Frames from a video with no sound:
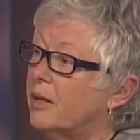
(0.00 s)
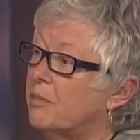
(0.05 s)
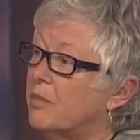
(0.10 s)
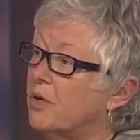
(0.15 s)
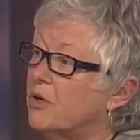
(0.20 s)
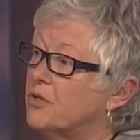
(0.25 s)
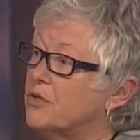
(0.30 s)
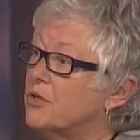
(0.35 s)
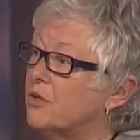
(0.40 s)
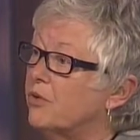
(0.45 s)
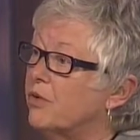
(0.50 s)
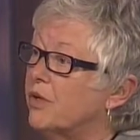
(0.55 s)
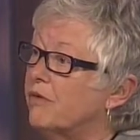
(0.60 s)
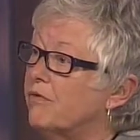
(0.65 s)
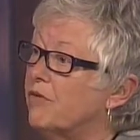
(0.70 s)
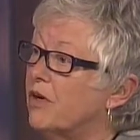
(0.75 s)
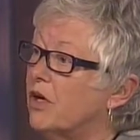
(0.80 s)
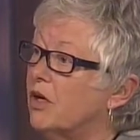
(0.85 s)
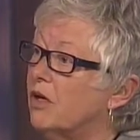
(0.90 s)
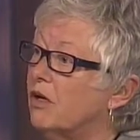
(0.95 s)
I'm also
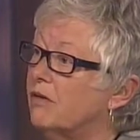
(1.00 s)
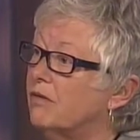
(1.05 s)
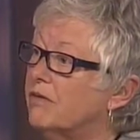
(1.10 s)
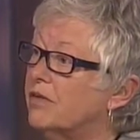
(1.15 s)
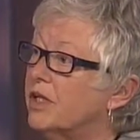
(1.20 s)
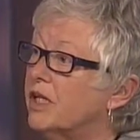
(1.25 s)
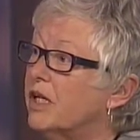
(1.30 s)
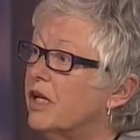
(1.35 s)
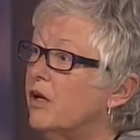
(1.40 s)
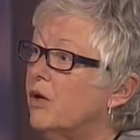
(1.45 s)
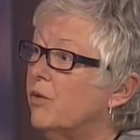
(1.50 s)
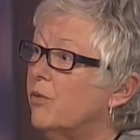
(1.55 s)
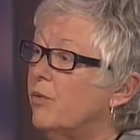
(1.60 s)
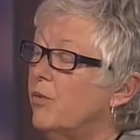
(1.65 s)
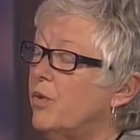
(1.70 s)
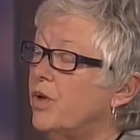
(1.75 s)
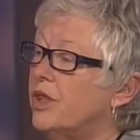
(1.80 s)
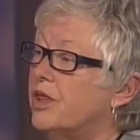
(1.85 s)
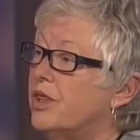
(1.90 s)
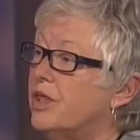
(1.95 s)
involved
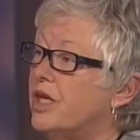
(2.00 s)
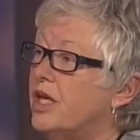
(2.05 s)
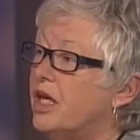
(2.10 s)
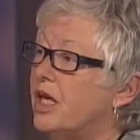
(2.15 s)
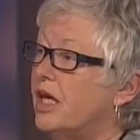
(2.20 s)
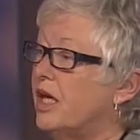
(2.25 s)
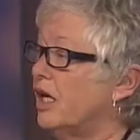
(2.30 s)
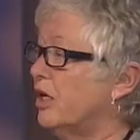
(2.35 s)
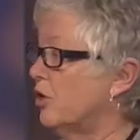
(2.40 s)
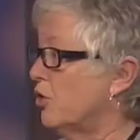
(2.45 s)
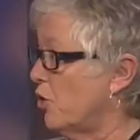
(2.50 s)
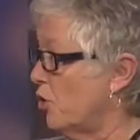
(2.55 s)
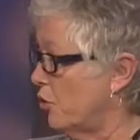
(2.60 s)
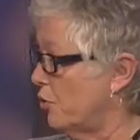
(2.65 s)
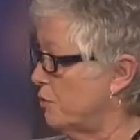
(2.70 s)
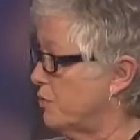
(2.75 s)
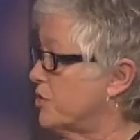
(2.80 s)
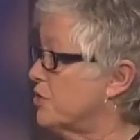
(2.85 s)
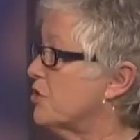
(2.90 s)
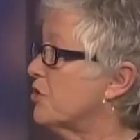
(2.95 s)
with the
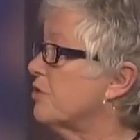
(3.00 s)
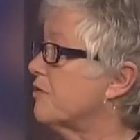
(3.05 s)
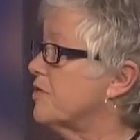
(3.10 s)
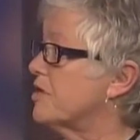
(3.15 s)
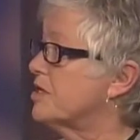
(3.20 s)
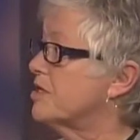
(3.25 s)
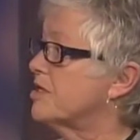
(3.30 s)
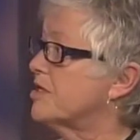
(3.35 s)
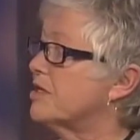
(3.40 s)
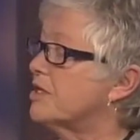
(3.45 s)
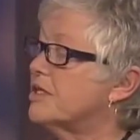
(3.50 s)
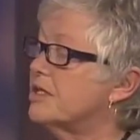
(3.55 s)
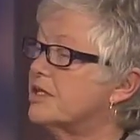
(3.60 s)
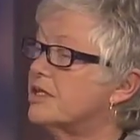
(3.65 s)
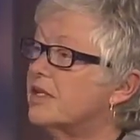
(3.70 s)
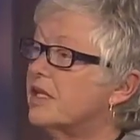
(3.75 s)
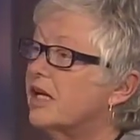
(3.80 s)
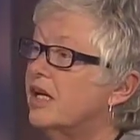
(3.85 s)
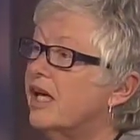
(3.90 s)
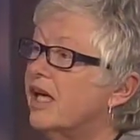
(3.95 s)
in-home
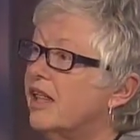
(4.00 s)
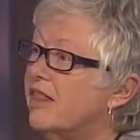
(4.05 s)
services